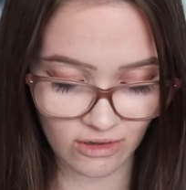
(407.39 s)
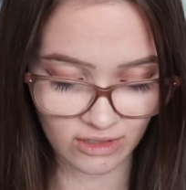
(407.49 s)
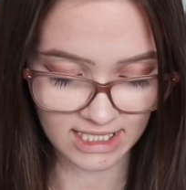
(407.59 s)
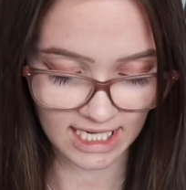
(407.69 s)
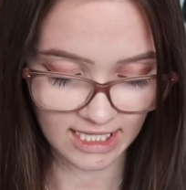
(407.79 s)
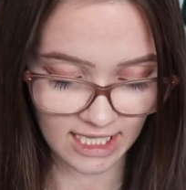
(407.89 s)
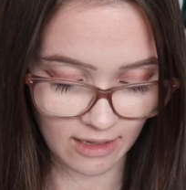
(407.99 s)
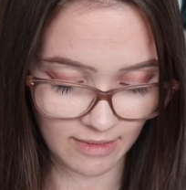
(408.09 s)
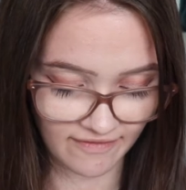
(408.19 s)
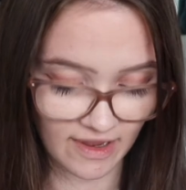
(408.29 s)
honestly they are
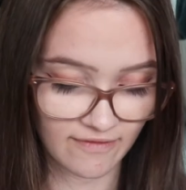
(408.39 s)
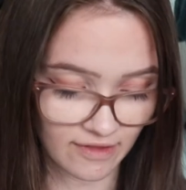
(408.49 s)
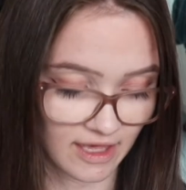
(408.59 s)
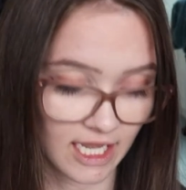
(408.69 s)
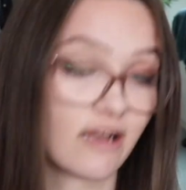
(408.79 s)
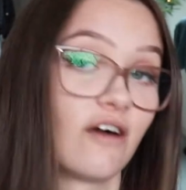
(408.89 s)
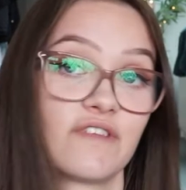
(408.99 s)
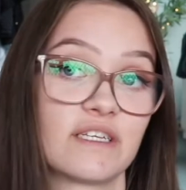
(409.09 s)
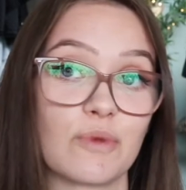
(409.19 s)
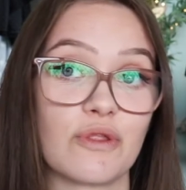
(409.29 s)
my favourite thing of
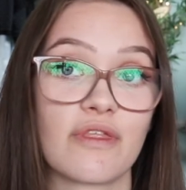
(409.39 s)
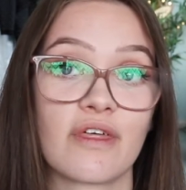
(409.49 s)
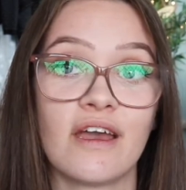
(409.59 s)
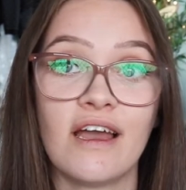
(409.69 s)
this month.